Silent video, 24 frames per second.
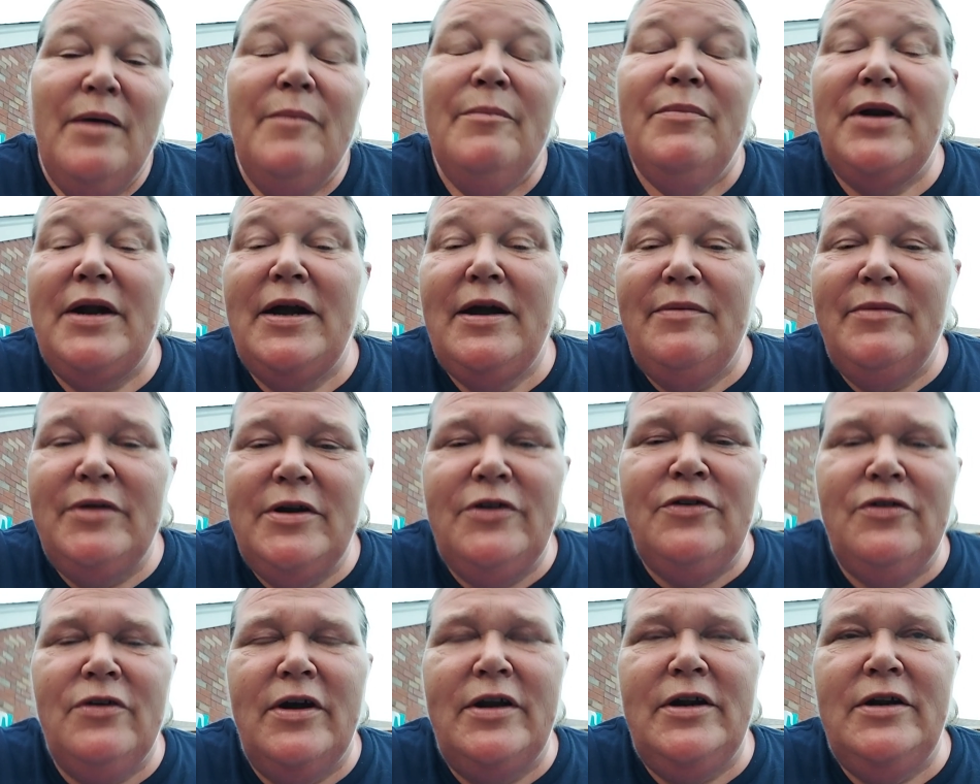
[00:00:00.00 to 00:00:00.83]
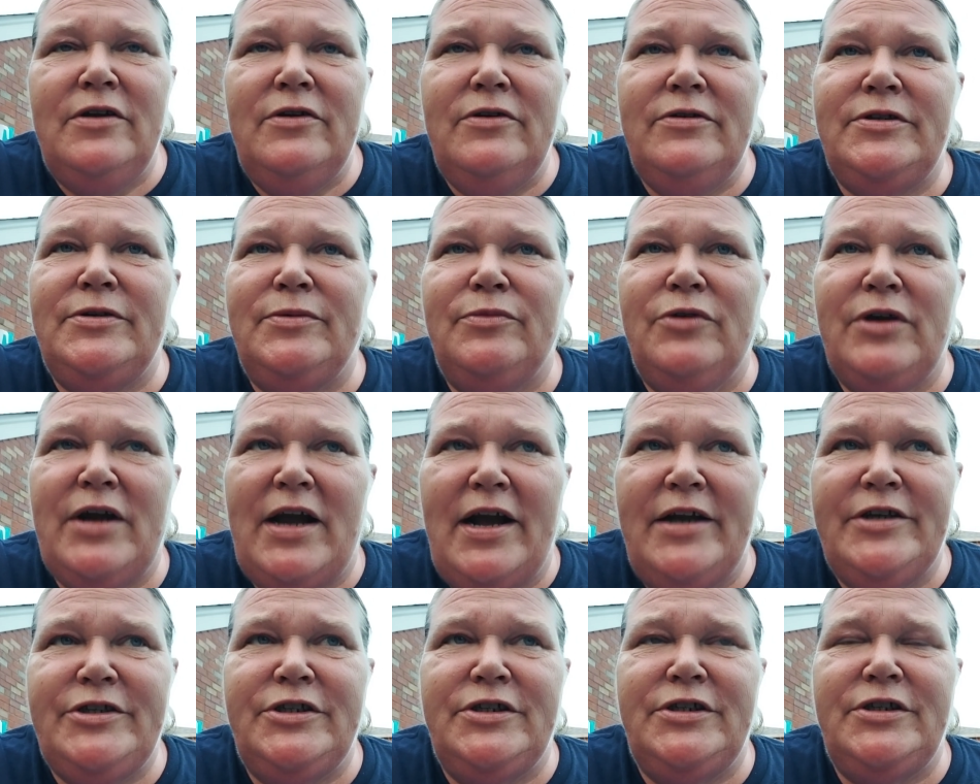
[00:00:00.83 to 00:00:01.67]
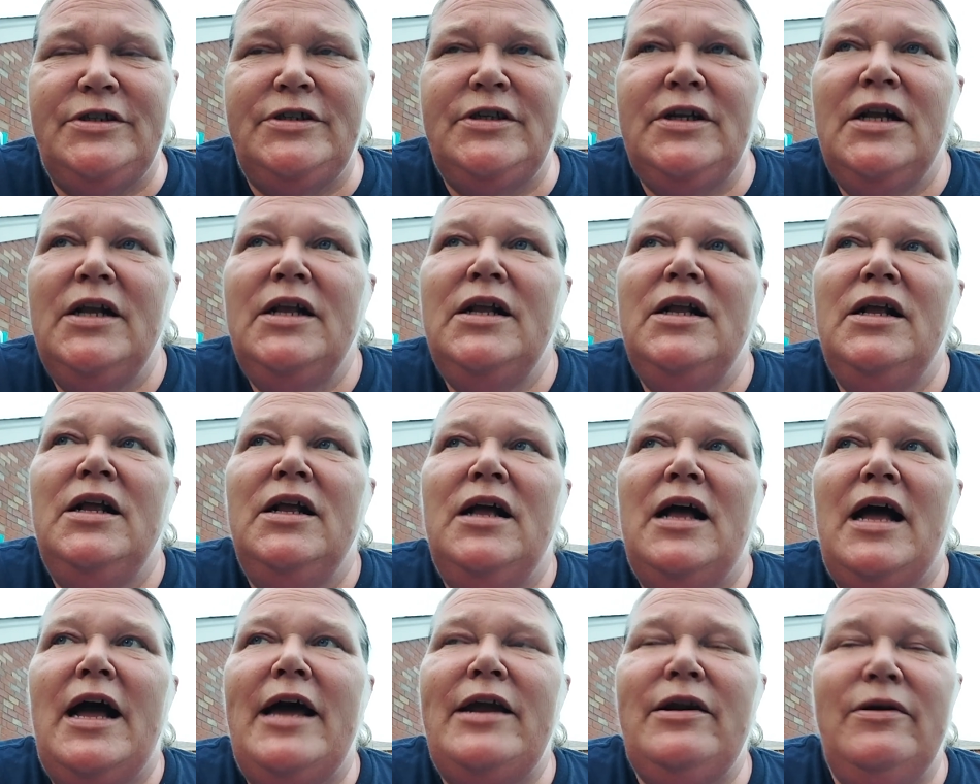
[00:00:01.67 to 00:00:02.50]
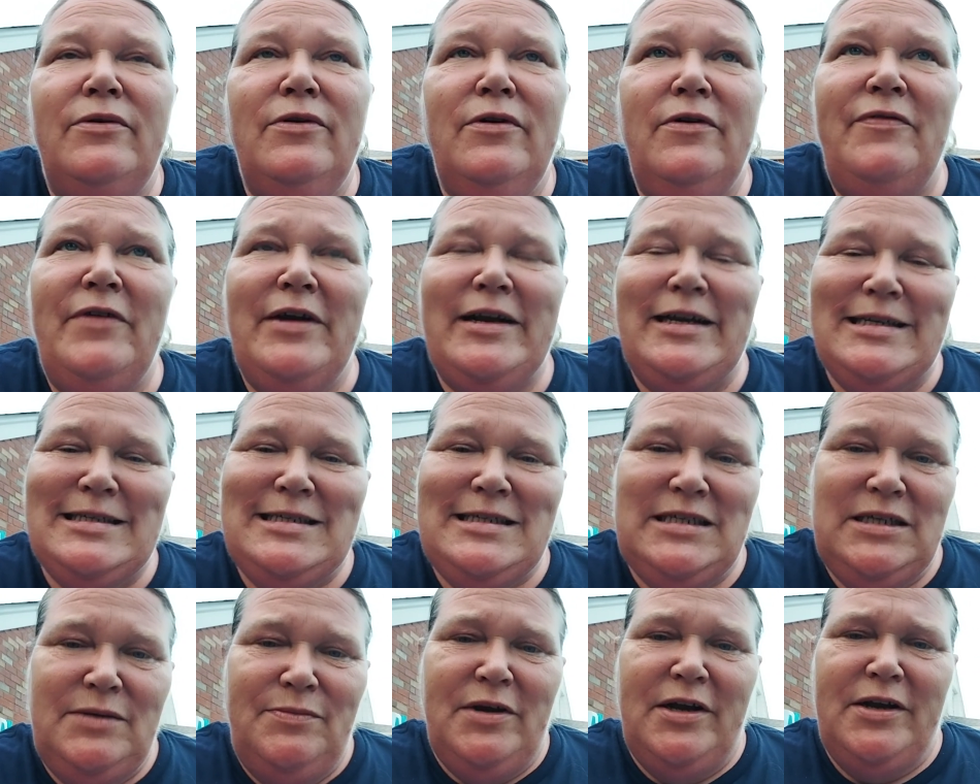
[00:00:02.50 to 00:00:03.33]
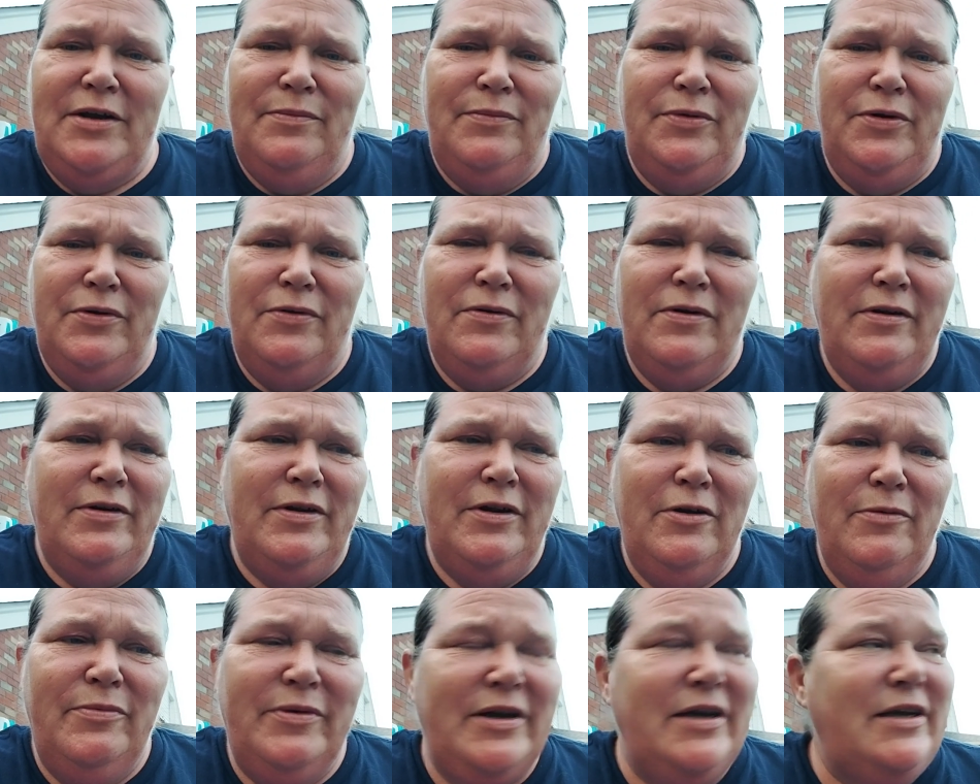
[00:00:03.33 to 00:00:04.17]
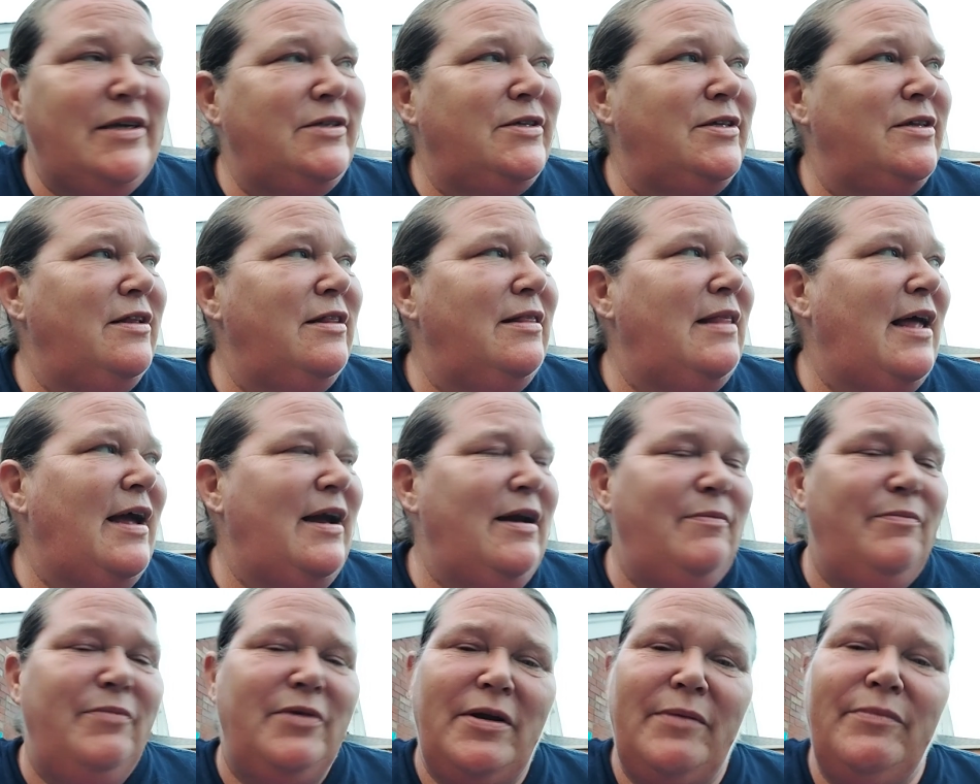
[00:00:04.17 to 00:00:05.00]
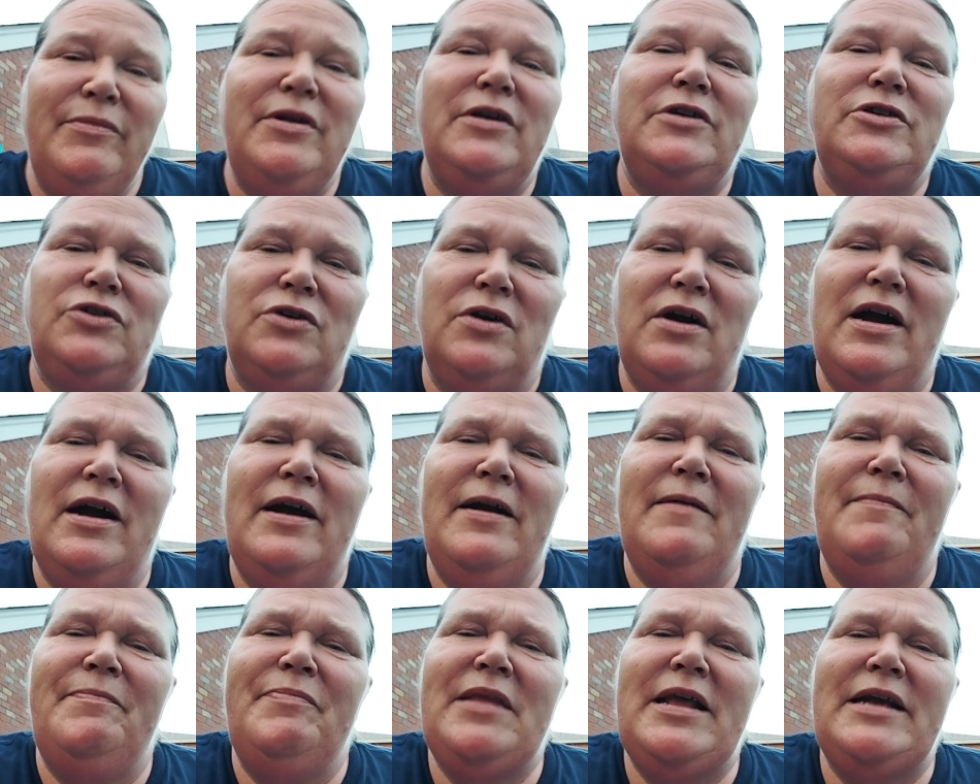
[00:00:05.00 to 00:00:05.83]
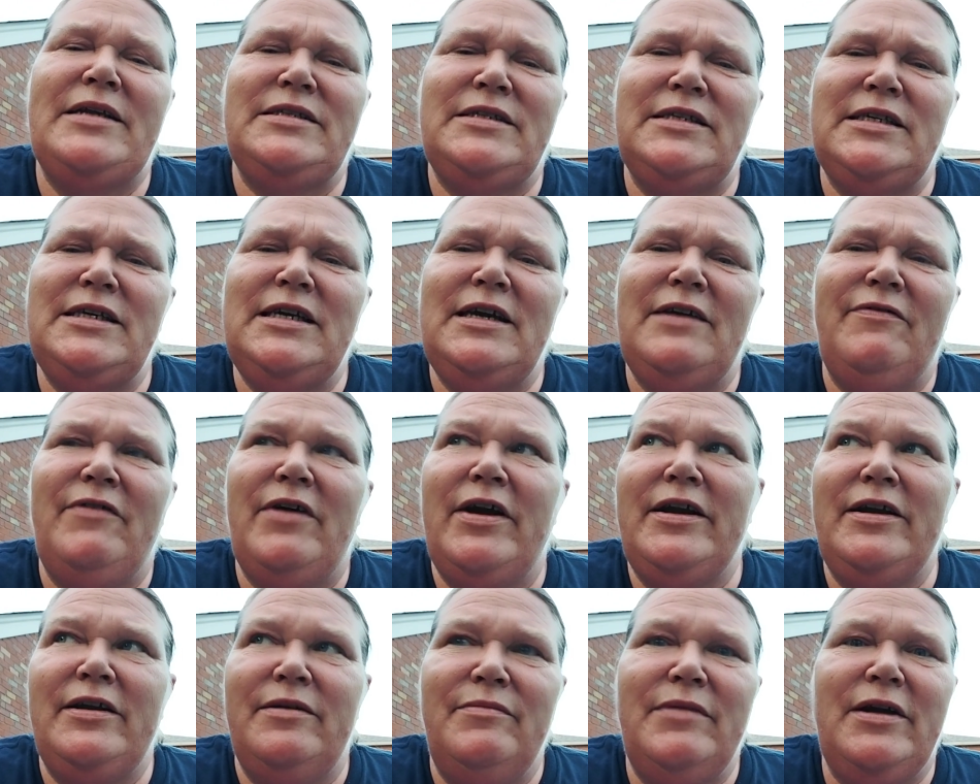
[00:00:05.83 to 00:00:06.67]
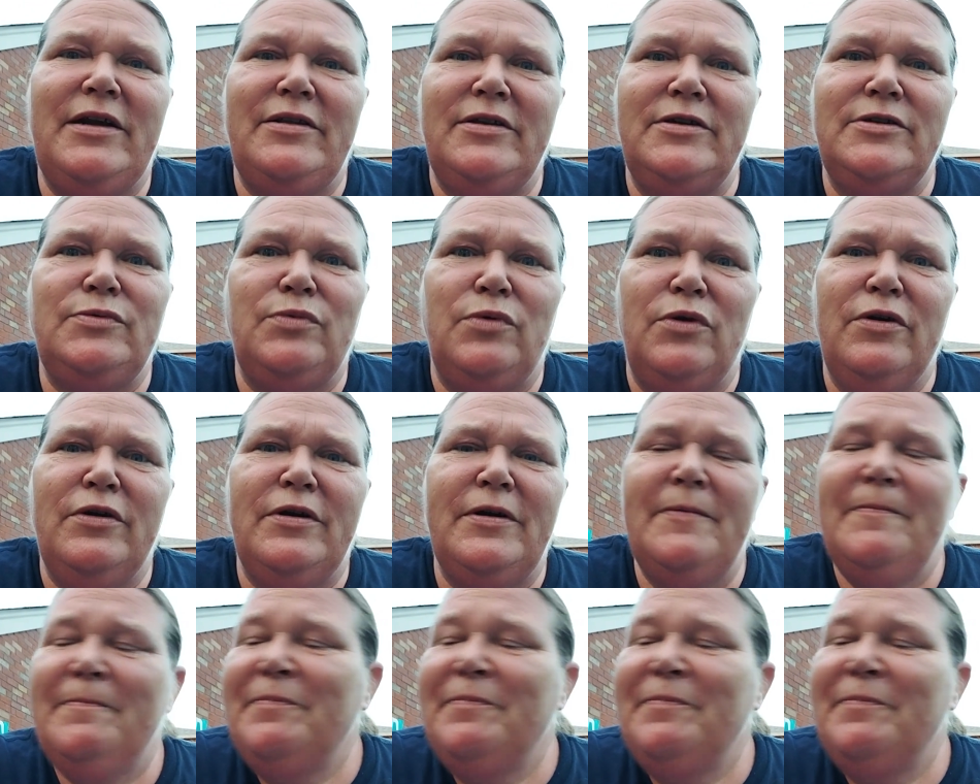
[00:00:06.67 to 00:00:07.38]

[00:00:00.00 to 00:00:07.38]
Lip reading: But I am going to try to do some reaction. I don't know if I can see my computer out here because of the light. But I'm going to try and see if I can make this work.